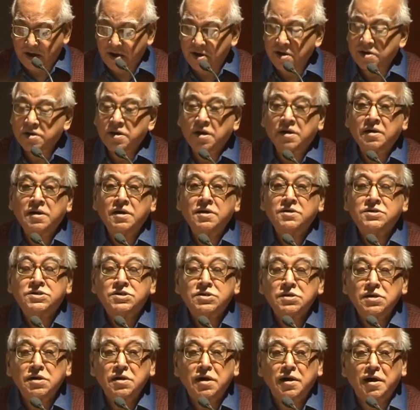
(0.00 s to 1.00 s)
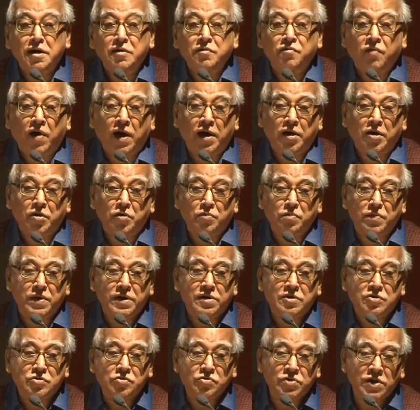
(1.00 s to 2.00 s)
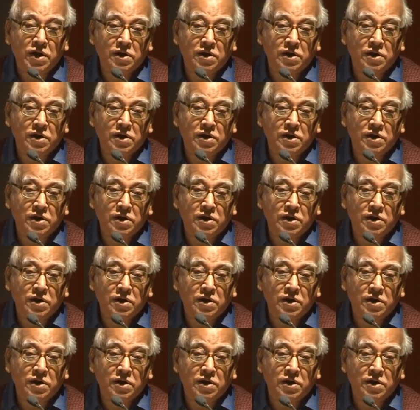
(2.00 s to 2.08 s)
create a listening environment